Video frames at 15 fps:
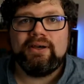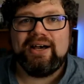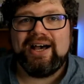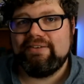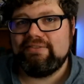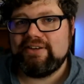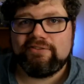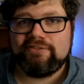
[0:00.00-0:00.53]
I
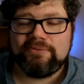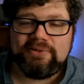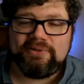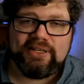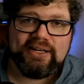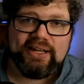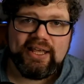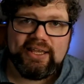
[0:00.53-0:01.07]
have never
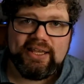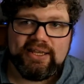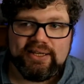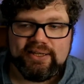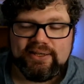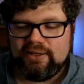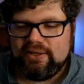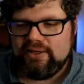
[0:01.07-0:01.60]
played
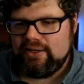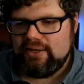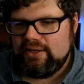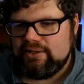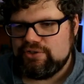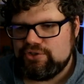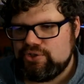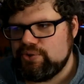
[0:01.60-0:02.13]
a
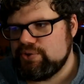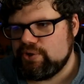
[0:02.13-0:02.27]
choose